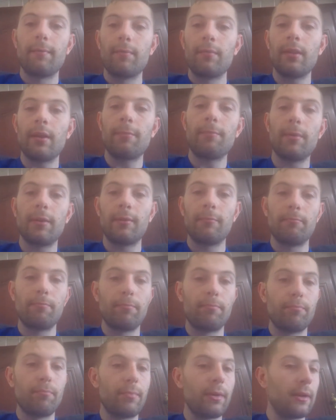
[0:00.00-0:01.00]
not but
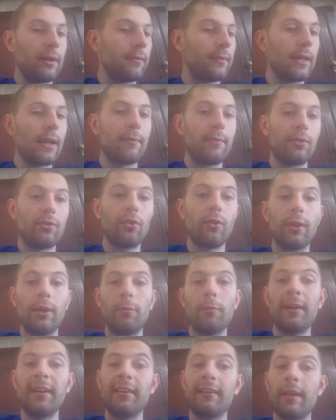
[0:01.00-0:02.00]
bit of damage, only
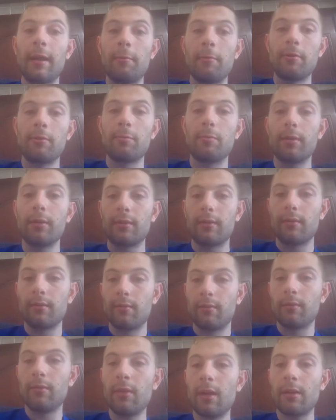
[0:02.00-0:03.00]
wind damage, but
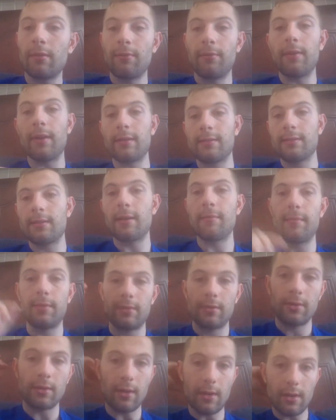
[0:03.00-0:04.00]
not frost
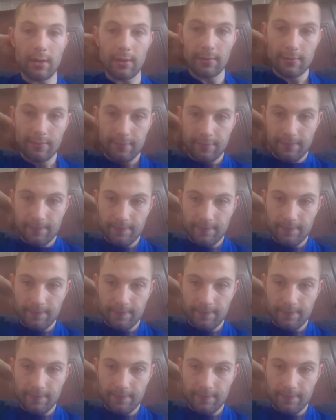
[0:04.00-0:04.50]
damage at all.